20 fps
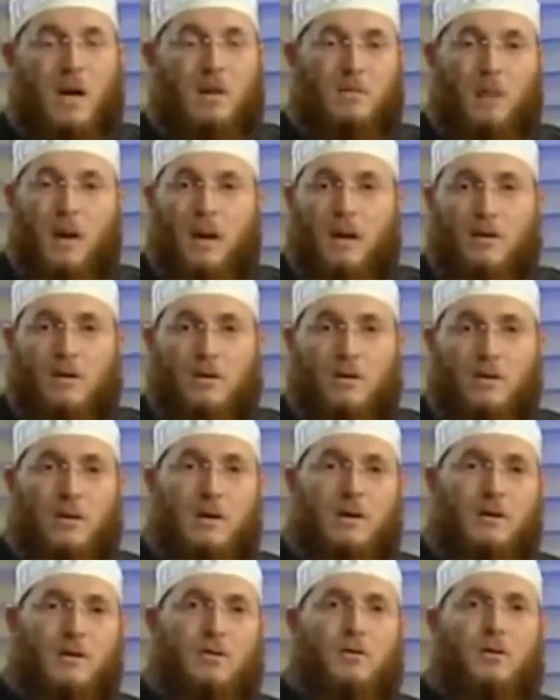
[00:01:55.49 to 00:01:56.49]
Make sure
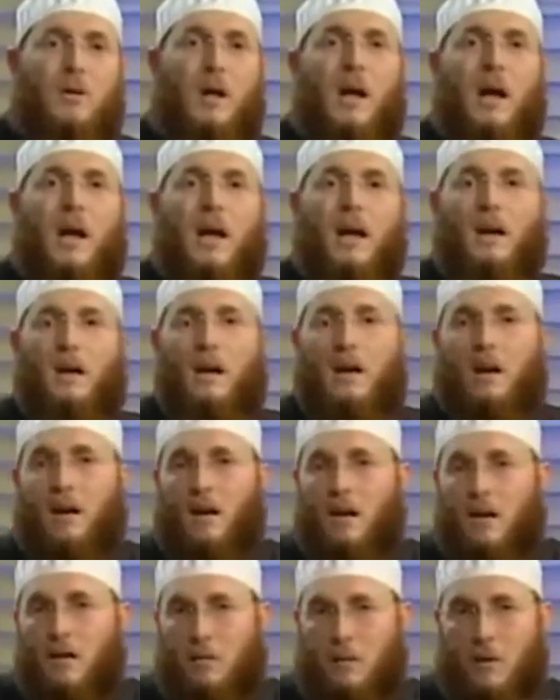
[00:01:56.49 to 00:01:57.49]
that you do not hang
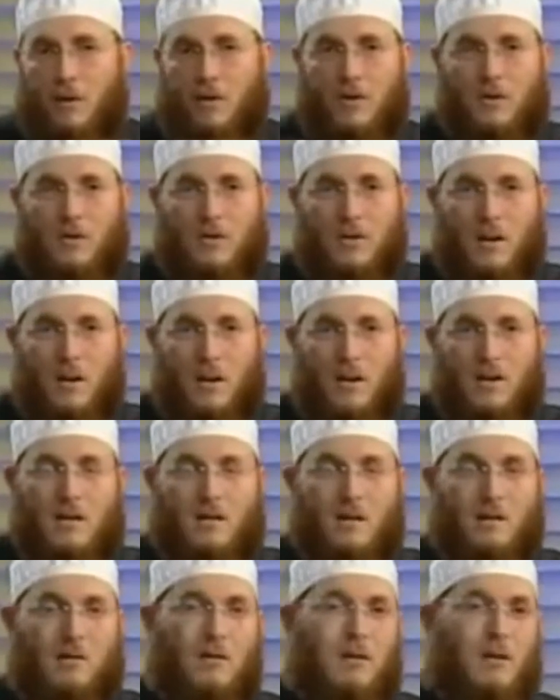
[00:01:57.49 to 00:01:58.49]
any pictures
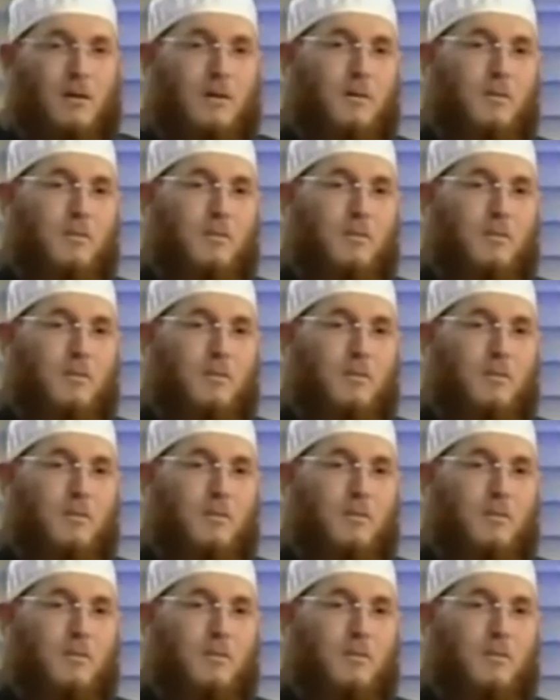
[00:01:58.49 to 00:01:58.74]
against the wall,